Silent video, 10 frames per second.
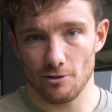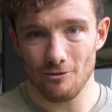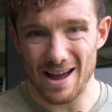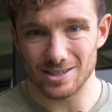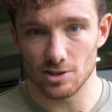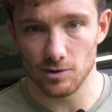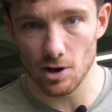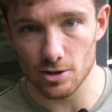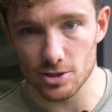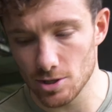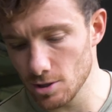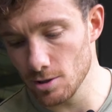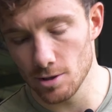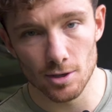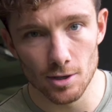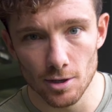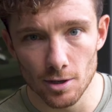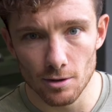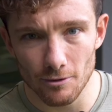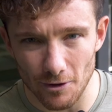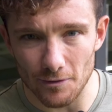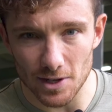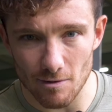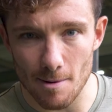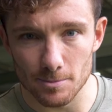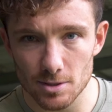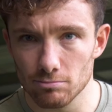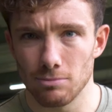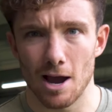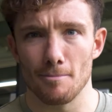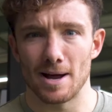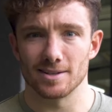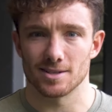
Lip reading: fact you've lost 50 grams. How mad is